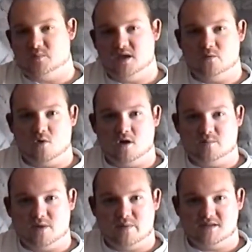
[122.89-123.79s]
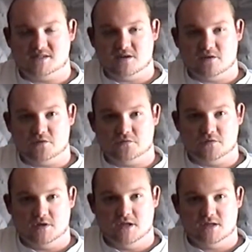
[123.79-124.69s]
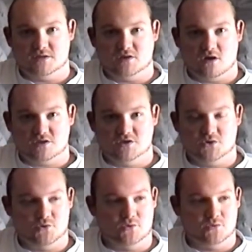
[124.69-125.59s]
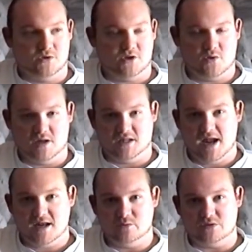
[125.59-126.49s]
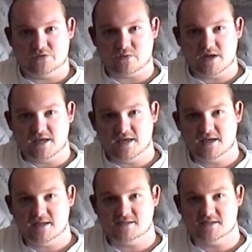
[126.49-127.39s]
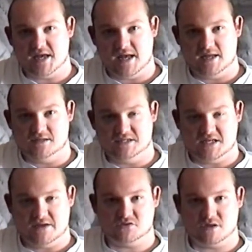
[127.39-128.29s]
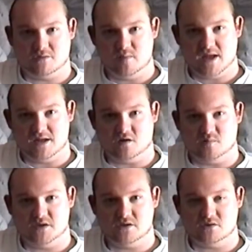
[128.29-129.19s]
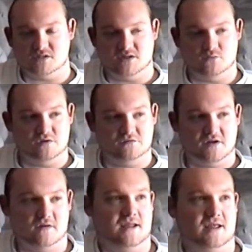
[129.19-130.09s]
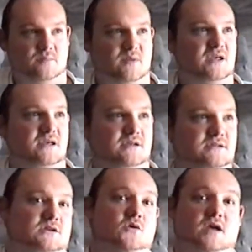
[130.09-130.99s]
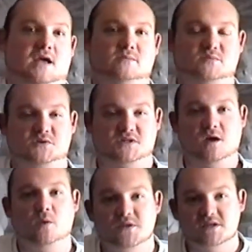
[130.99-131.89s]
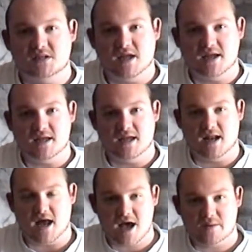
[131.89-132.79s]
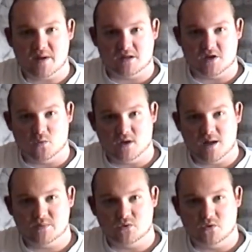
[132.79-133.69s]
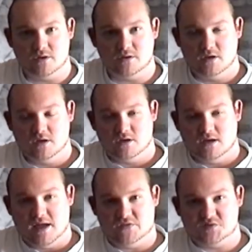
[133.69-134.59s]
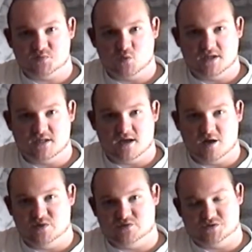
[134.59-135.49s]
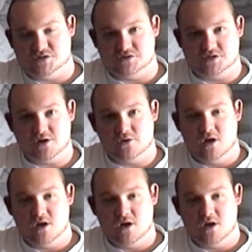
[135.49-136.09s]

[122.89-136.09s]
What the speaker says: me walking by myself in to talk to, a lady with 3 kids that is having trouble making her bills, and one fear that hit me is, okay, I'm supposed to help this lady, and I barely know what I'm doing at this point in time. This was years ago,